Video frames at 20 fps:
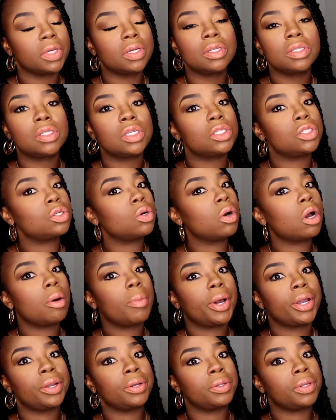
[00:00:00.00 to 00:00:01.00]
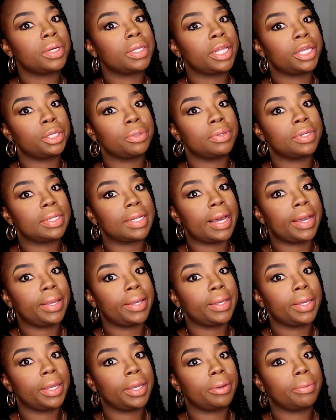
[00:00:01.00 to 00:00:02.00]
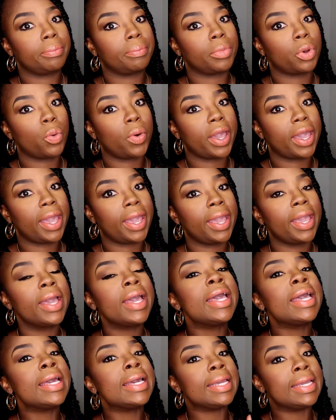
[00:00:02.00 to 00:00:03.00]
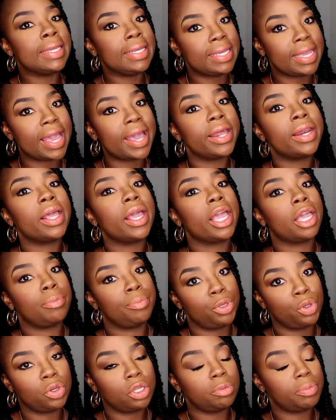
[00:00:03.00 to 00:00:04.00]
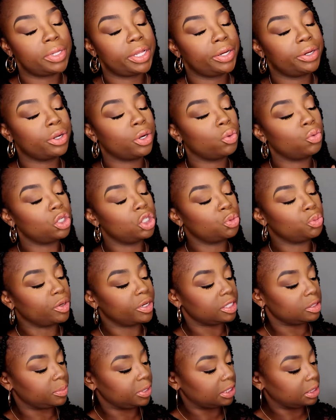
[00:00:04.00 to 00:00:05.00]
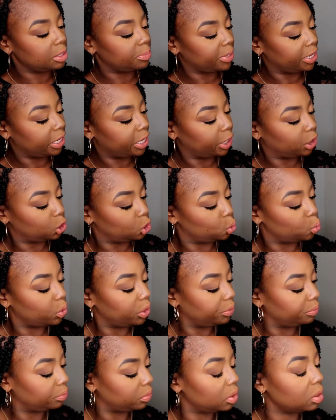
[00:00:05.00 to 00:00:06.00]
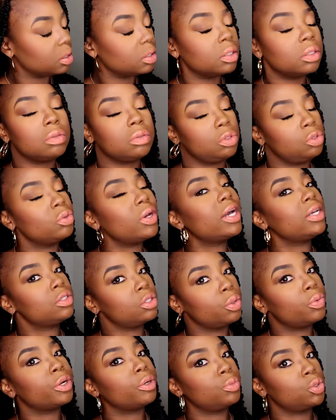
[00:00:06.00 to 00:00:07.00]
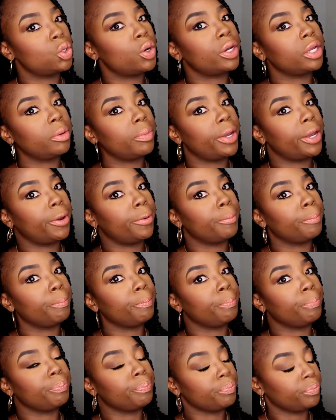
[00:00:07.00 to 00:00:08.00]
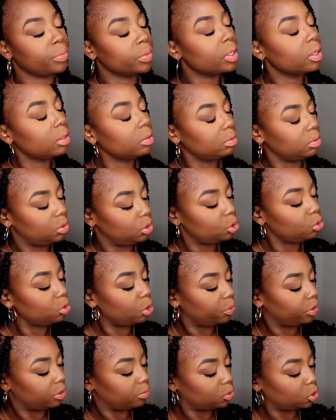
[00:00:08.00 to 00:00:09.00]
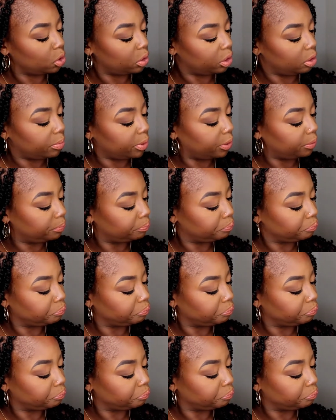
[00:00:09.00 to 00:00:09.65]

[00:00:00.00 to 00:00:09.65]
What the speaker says: sis, don't come out here looking like you're in the Lion King, okay? Get a beauty blender, which brings me to my next one. You guys know what I'm talking about. You know what I'm talking about.